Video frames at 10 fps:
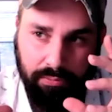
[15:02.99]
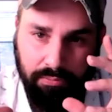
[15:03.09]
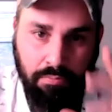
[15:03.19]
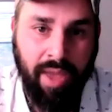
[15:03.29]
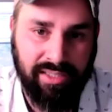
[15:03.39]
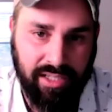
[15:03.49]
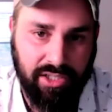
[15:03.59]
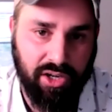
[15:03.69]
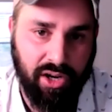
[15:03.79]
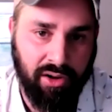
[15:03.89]

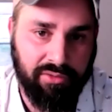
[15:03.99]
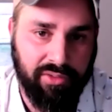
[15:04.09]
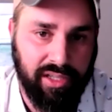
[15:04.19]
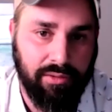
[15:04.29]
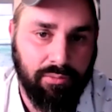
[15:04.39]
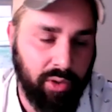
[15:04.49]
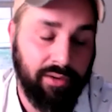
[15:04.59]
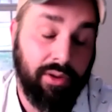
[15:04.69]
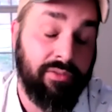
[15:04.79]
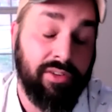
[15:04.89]
message of the, what,
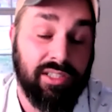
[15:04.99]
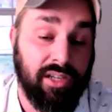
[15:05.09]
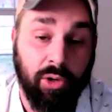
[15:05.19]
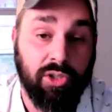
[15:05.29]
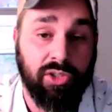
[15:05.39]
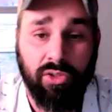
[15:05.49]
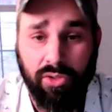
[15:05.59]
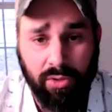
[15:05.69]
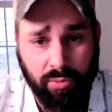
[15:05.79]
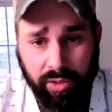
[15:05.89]
if it's a commercial
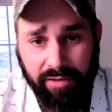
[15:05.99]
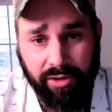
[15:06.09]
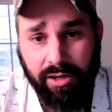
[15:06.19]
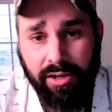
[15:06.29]
or whatever,